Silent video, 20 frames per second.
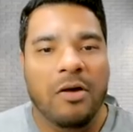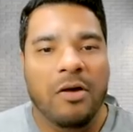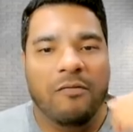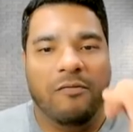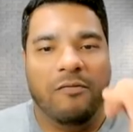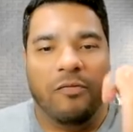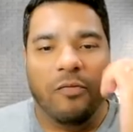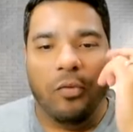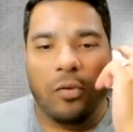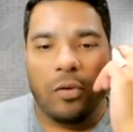
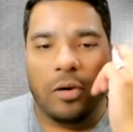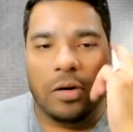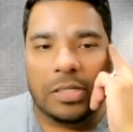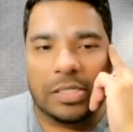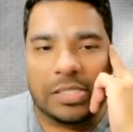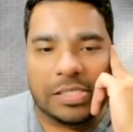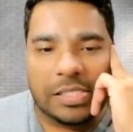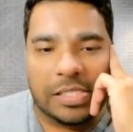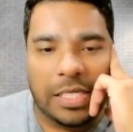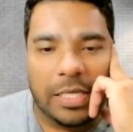Ford, the
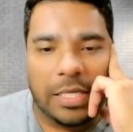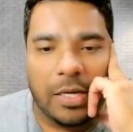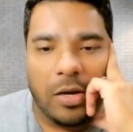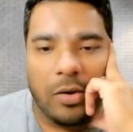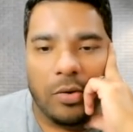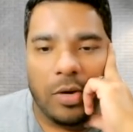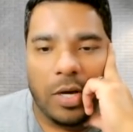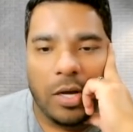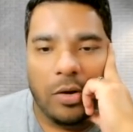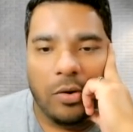C
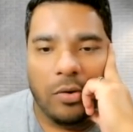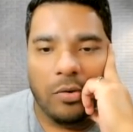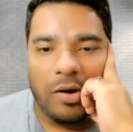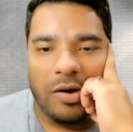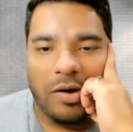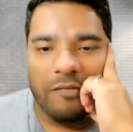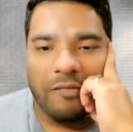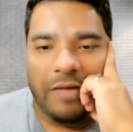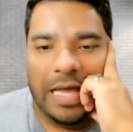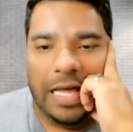O O
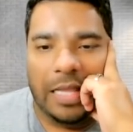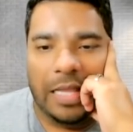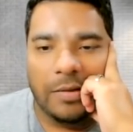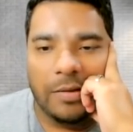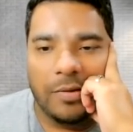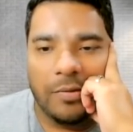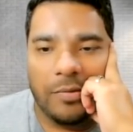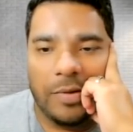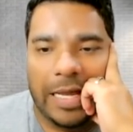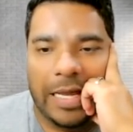of
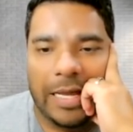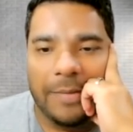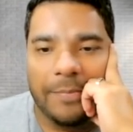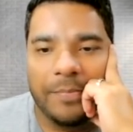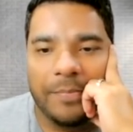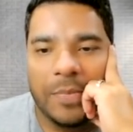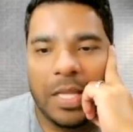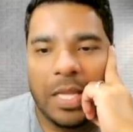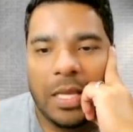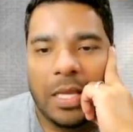Algorand,
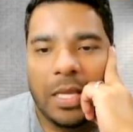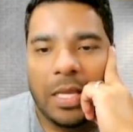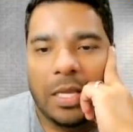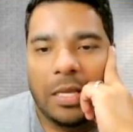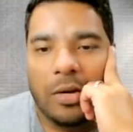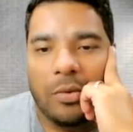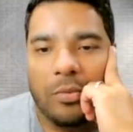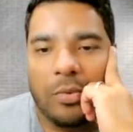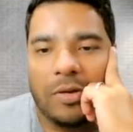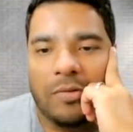you
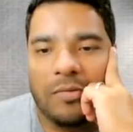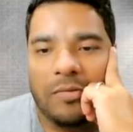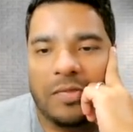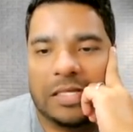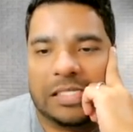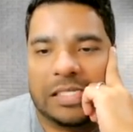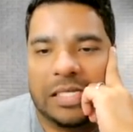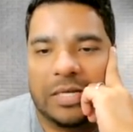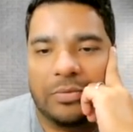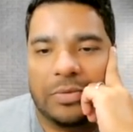know, one of the
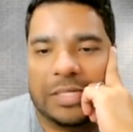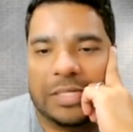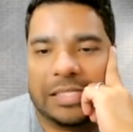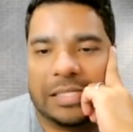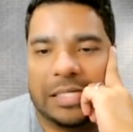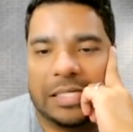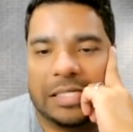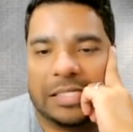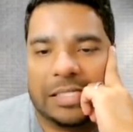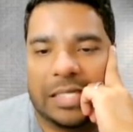things he
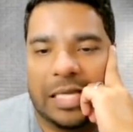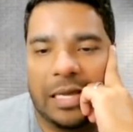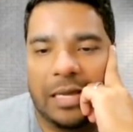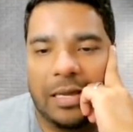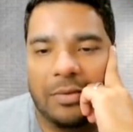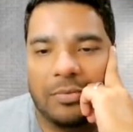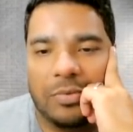recently said